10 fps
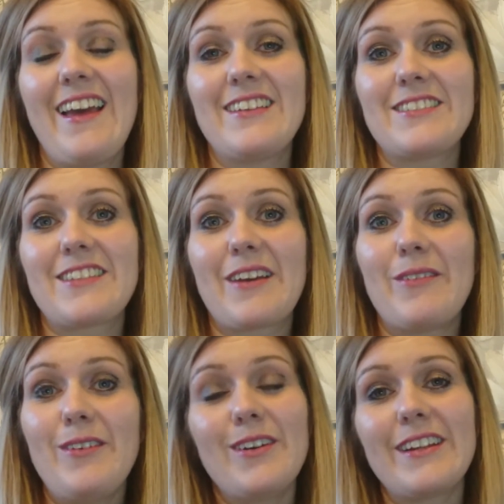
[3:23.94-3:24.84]
So
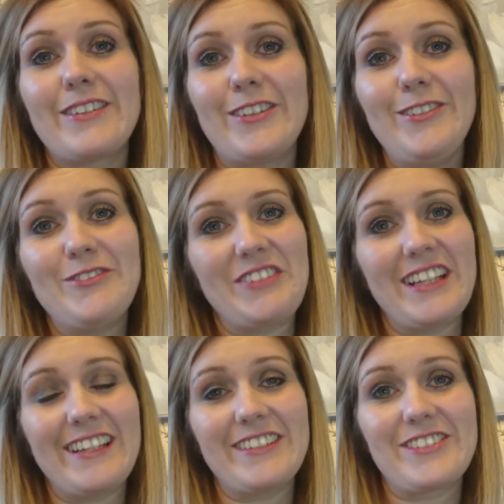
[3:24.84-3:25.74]
all in all,
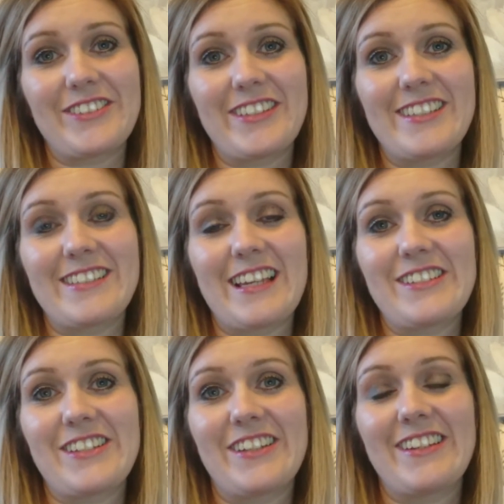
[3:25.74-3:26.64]
really enjoyed the
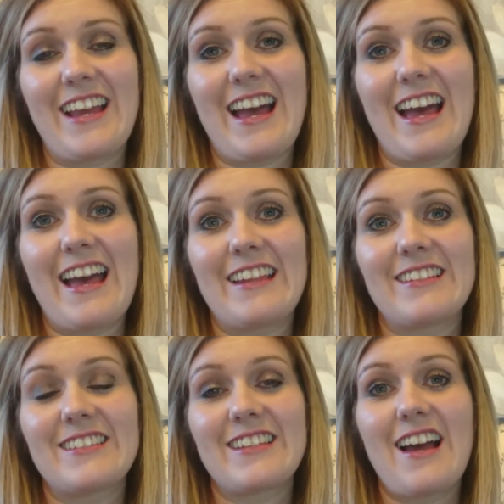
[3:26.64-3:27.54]
session,
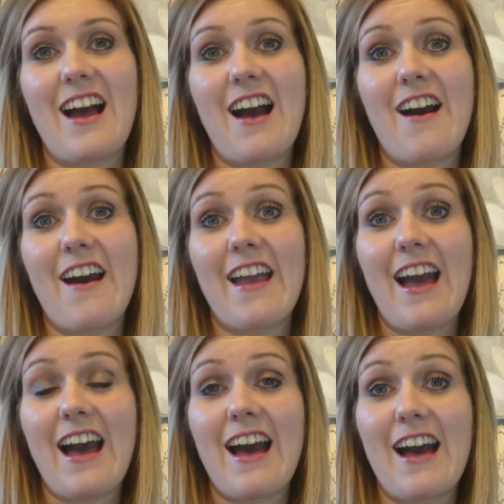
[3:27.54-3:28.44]
and I
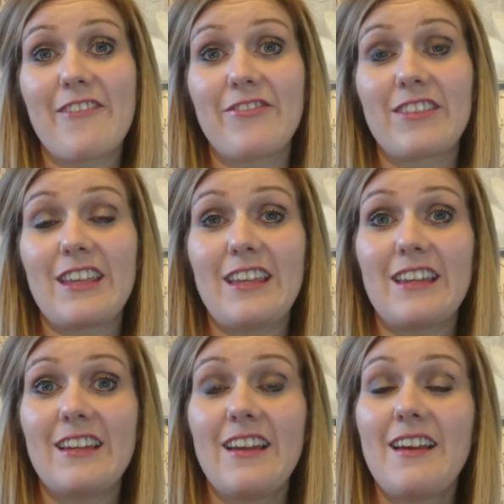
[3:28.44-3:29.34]
have
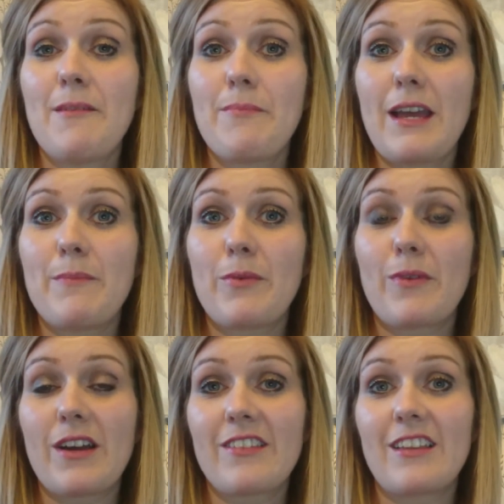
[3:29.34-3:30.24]
the
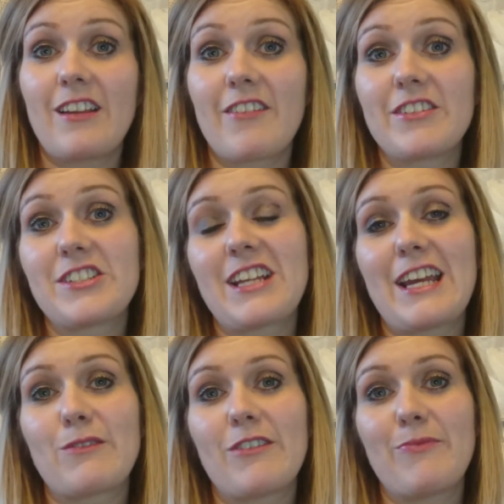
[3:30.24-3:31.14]
paperwork that Lauren
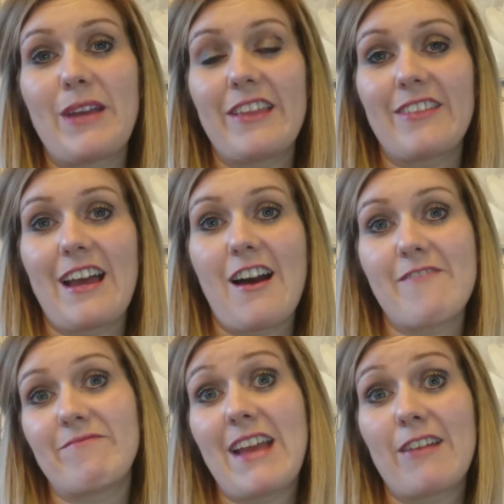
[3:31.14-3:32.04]
shared with me that
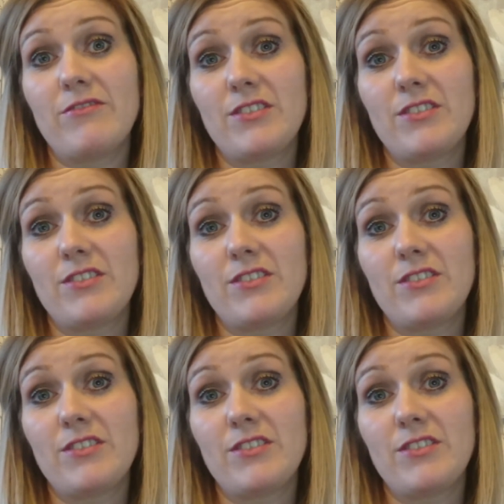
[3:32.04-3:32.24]
I'm now